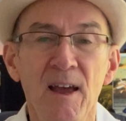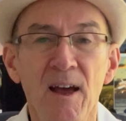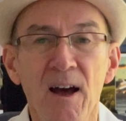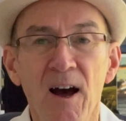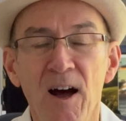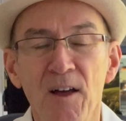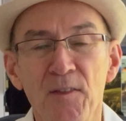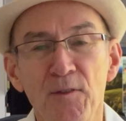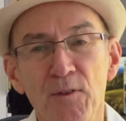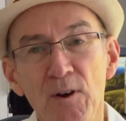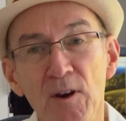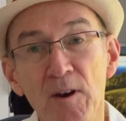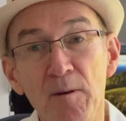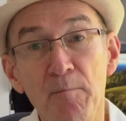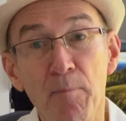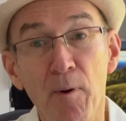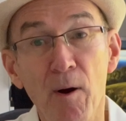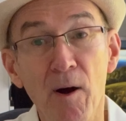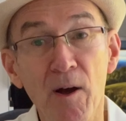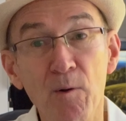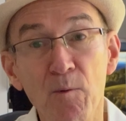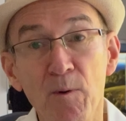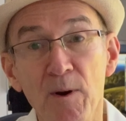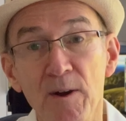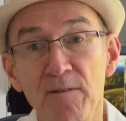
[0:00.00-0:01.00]
I thought I'd
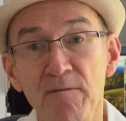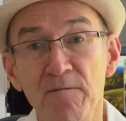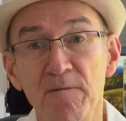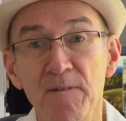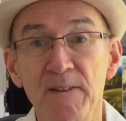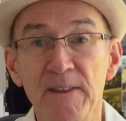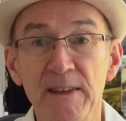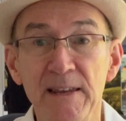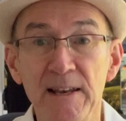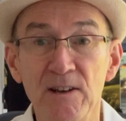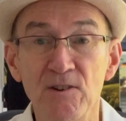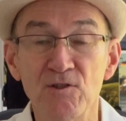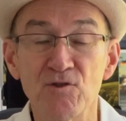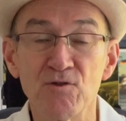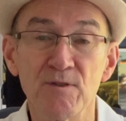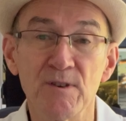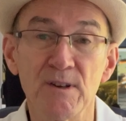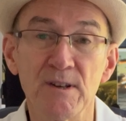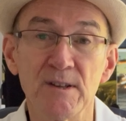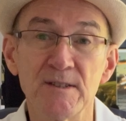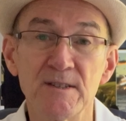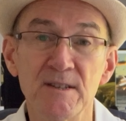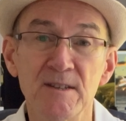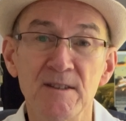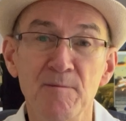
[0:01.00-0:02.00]
buy one for the
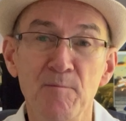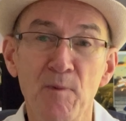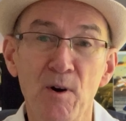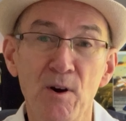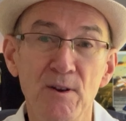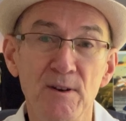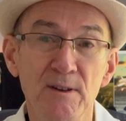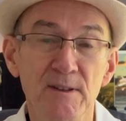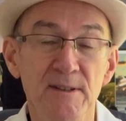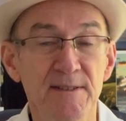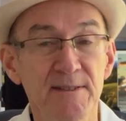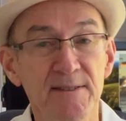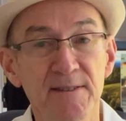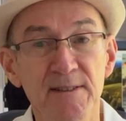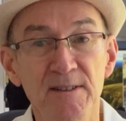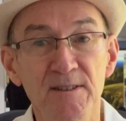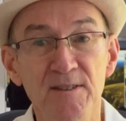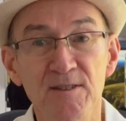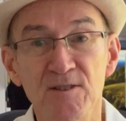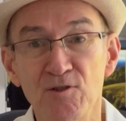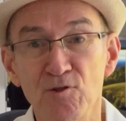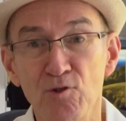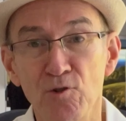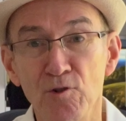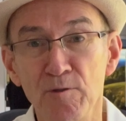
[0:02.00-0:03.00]
electronics and the motors, then
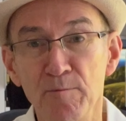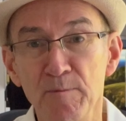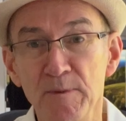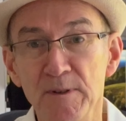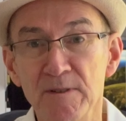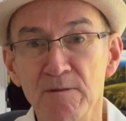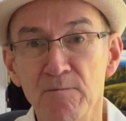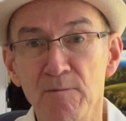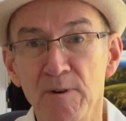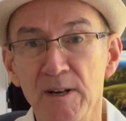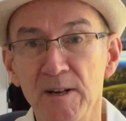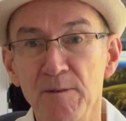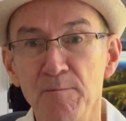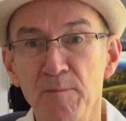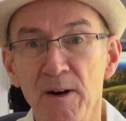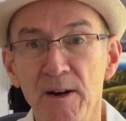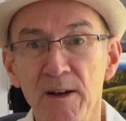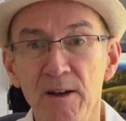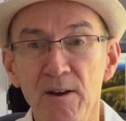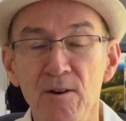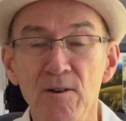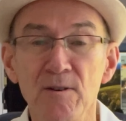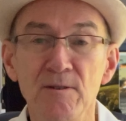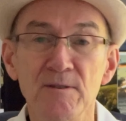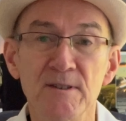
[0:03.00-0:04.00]
install them into one of
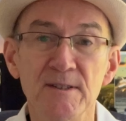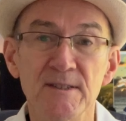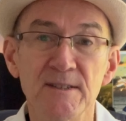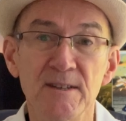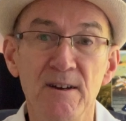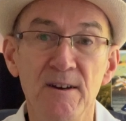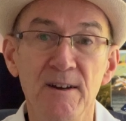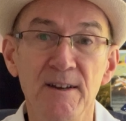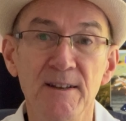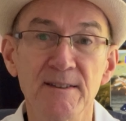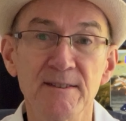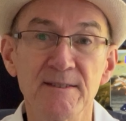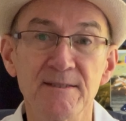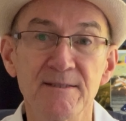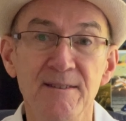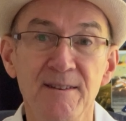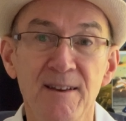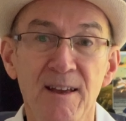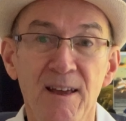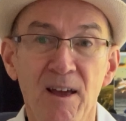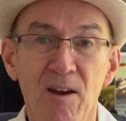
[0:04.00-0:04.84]
my own designs.